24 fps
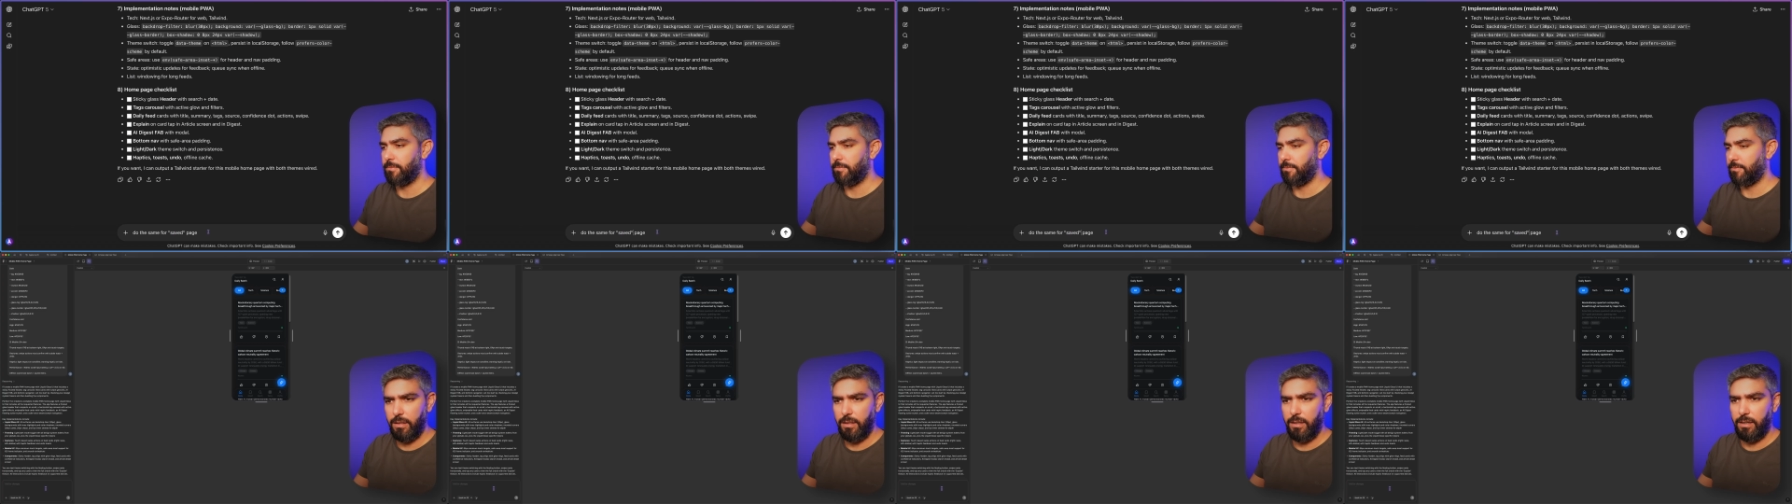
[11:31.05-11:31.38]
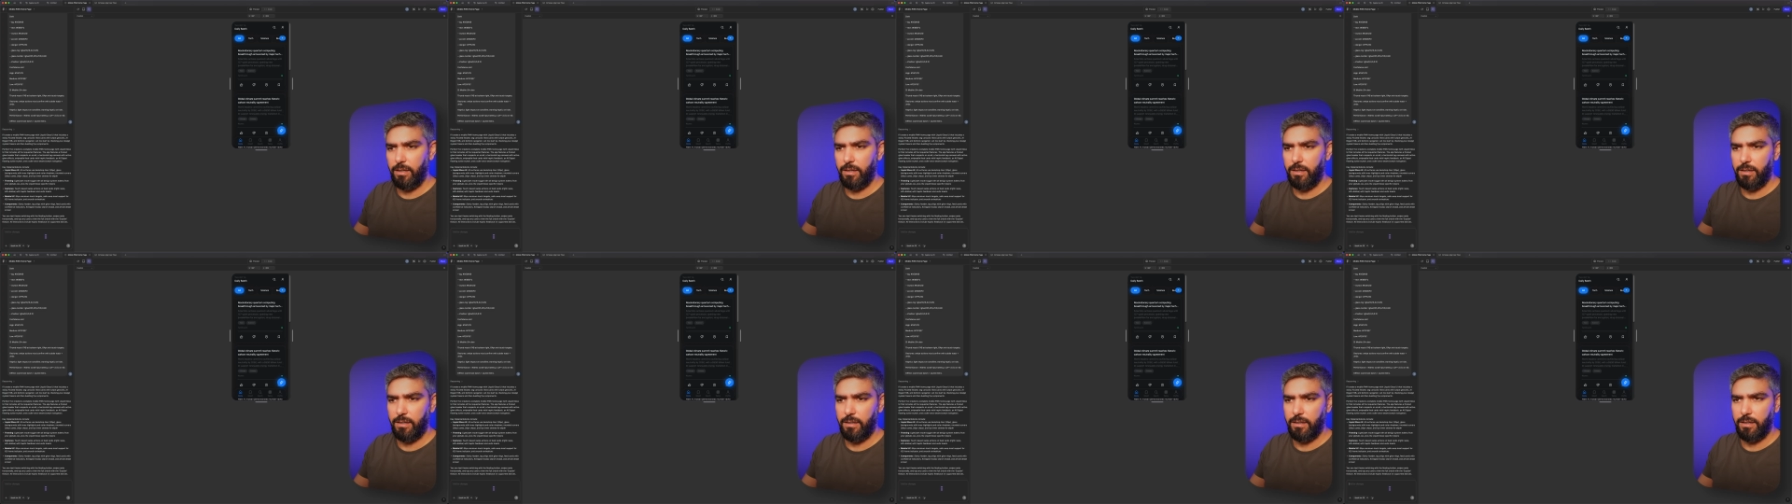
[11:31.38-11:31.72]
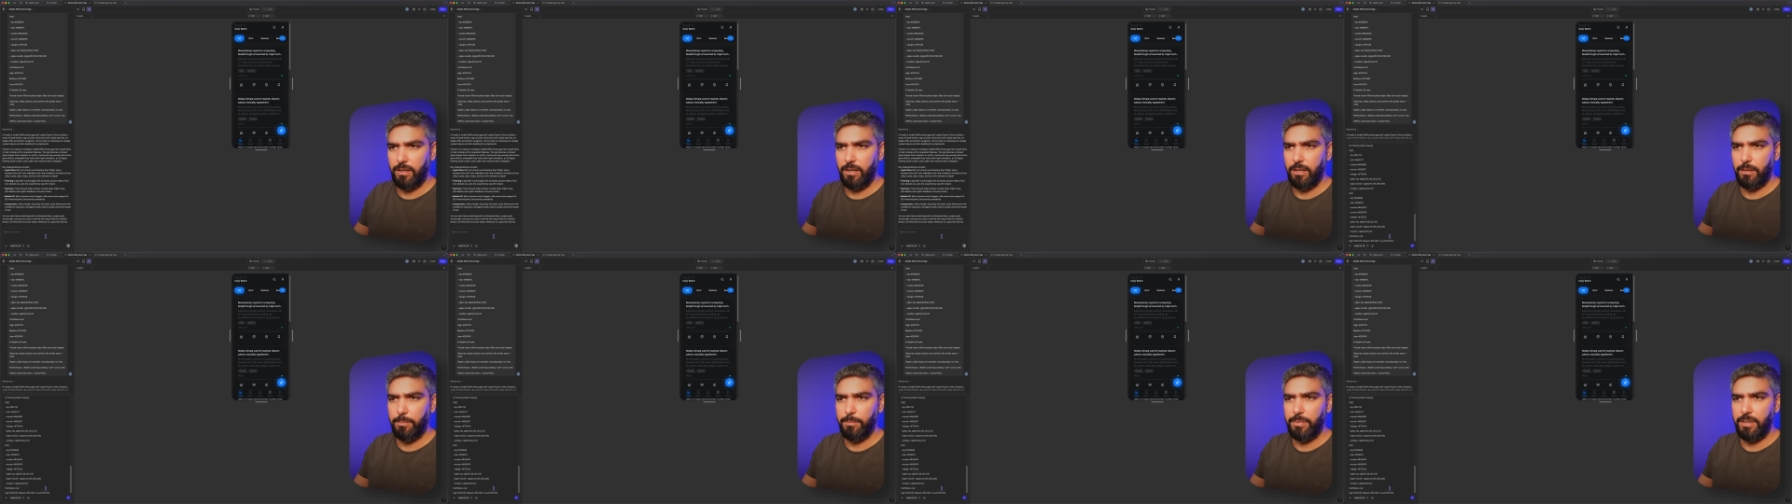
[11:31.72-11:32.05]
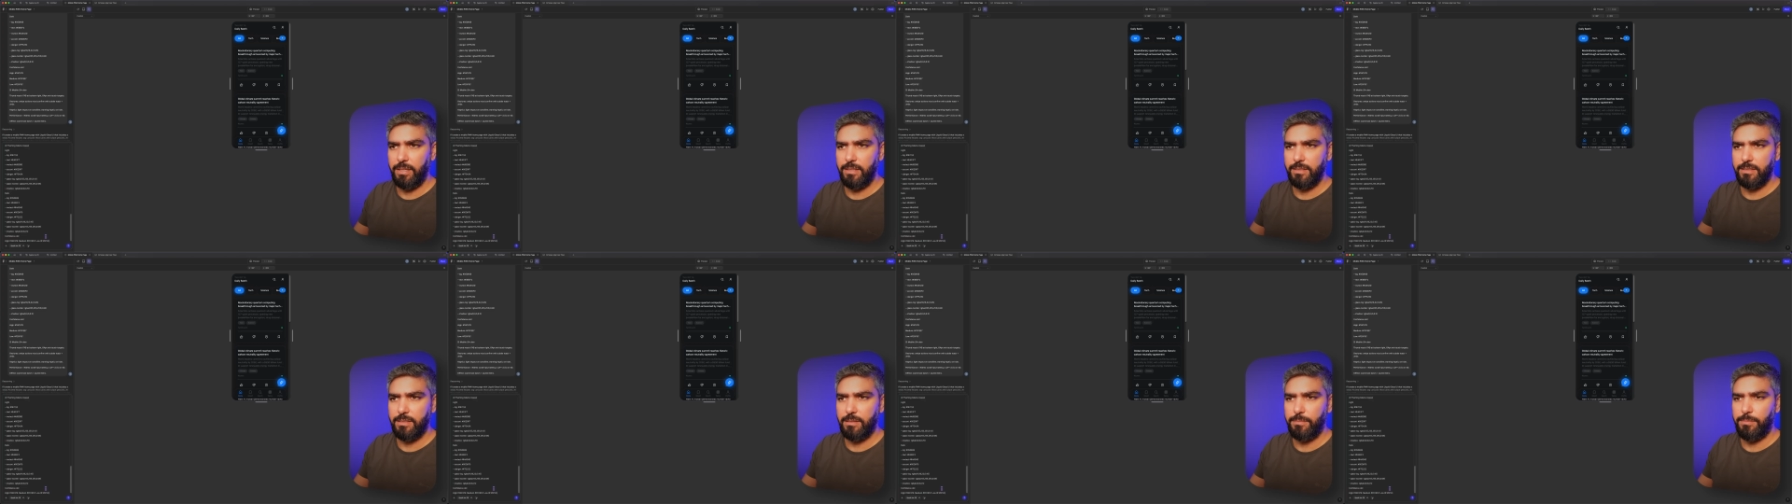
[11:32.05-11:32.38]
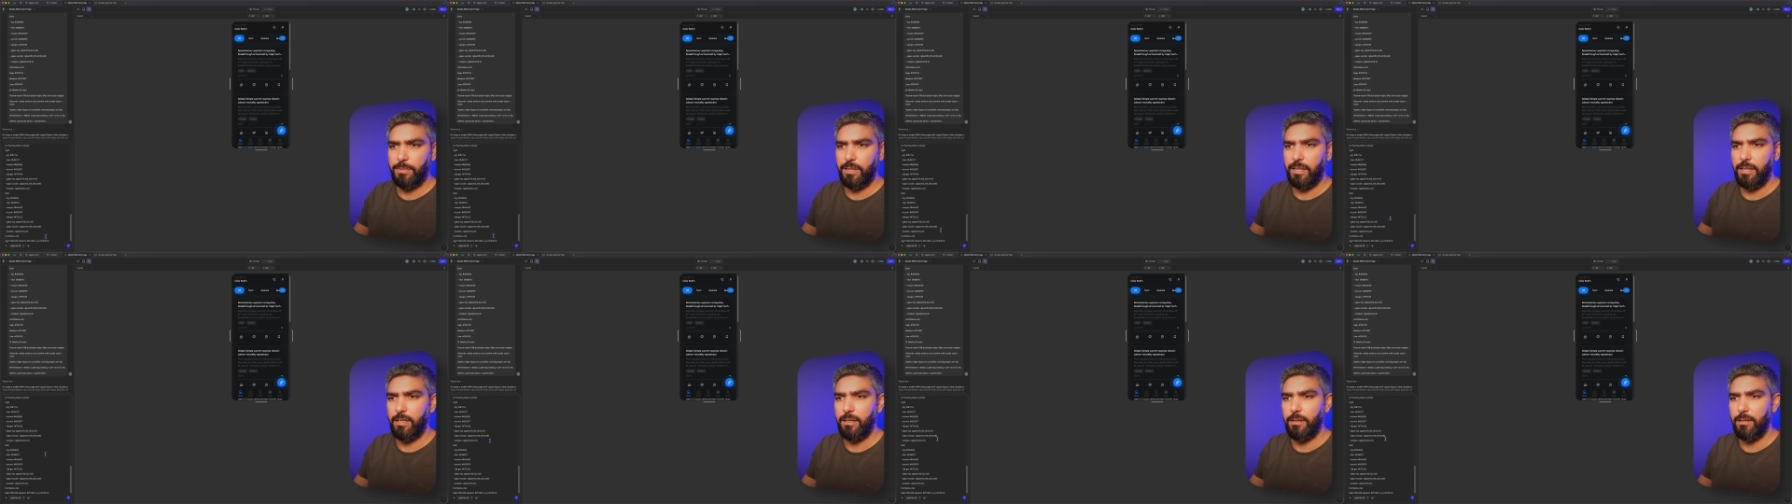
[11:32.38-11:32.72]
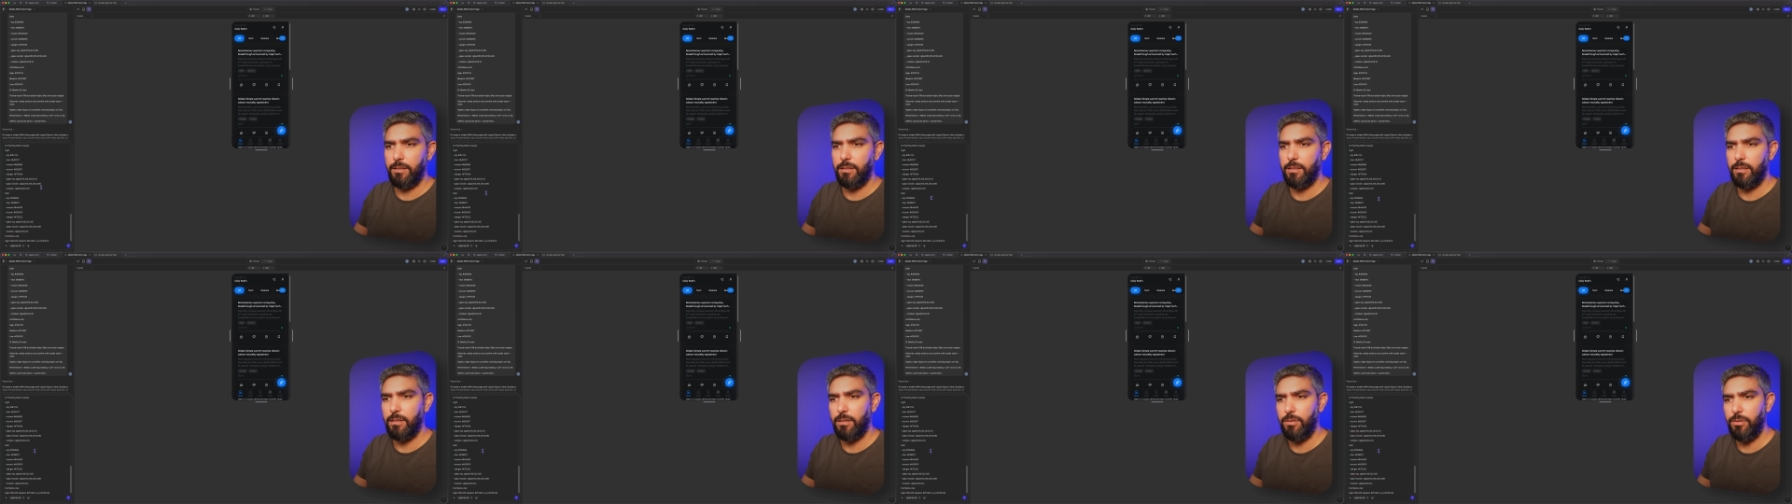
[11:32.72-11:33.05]
And here I'll paste my
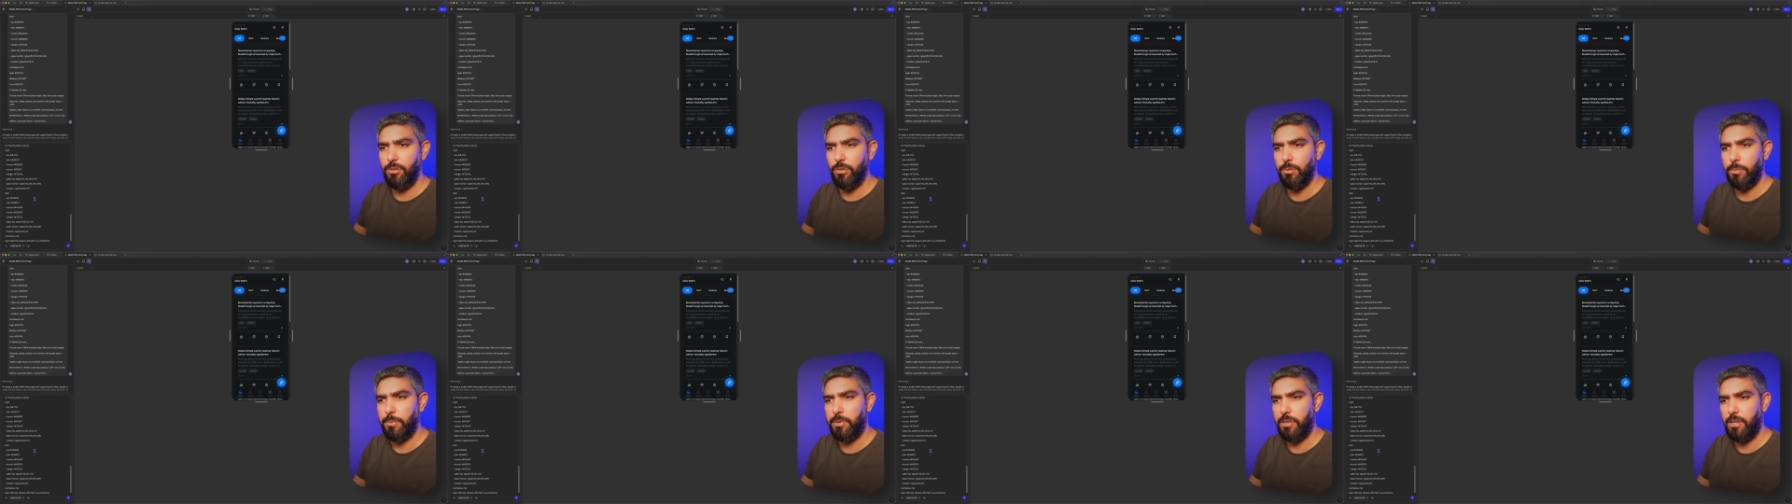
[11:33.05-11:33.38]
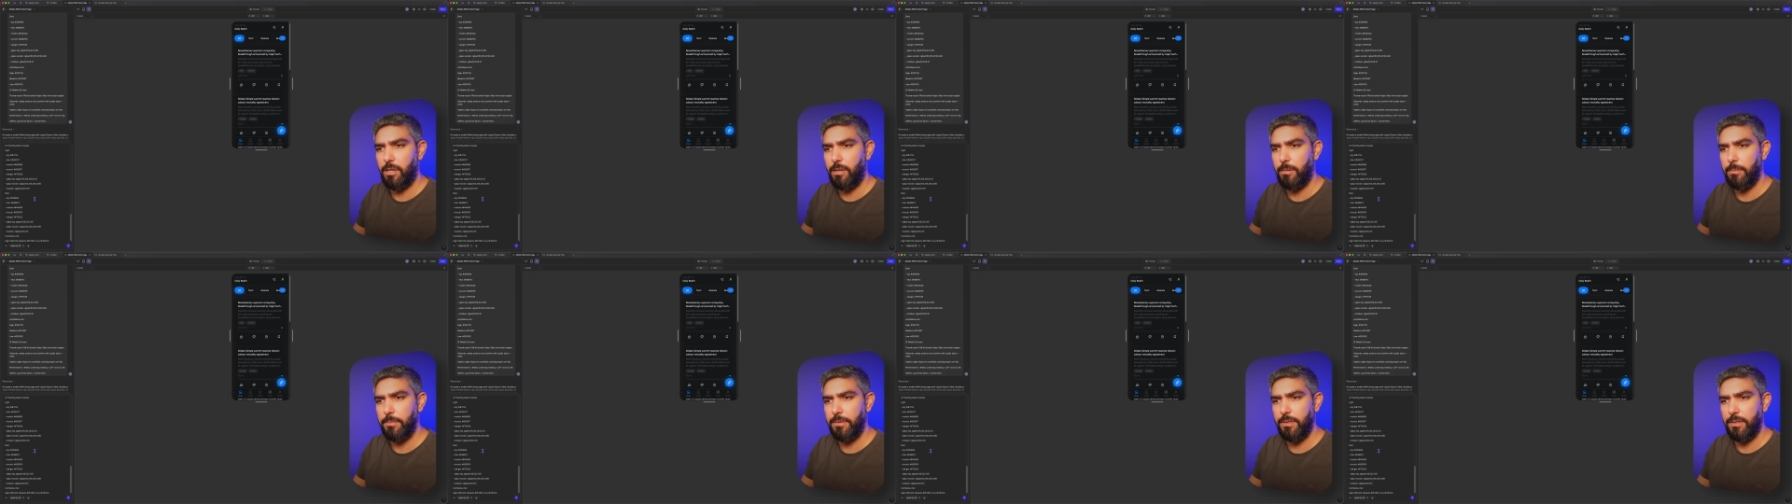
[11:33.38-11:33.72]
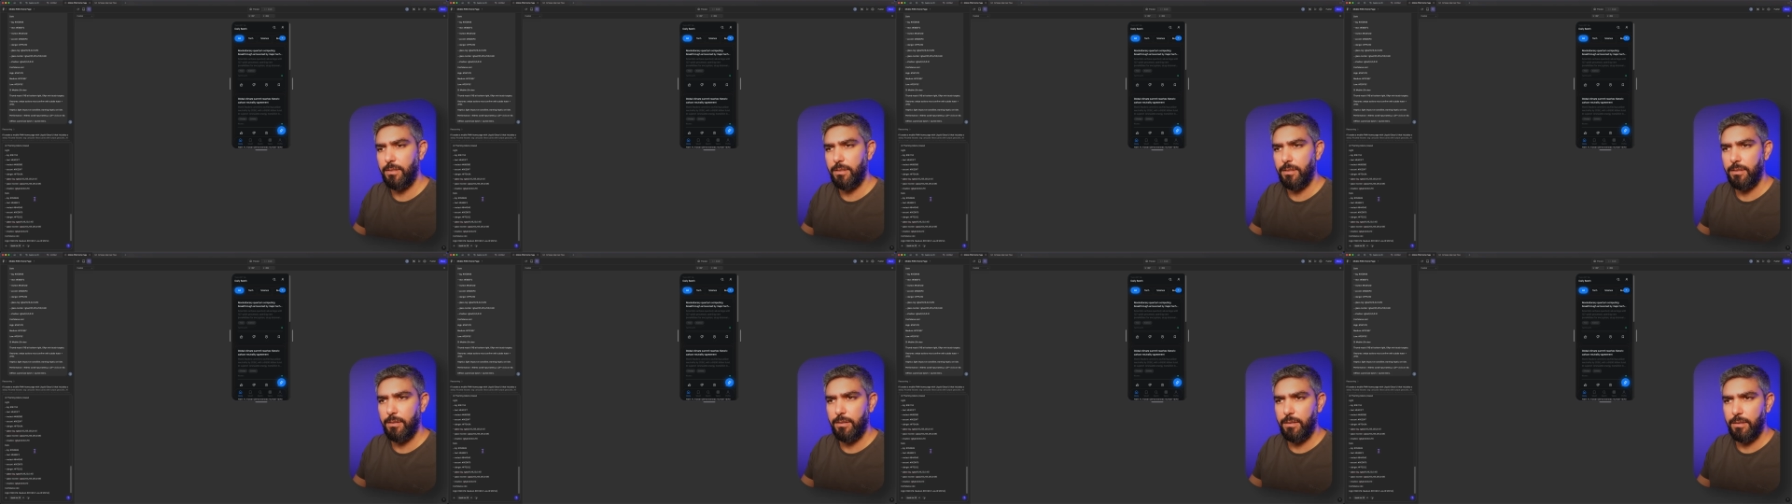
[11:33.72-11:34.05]
new prompt.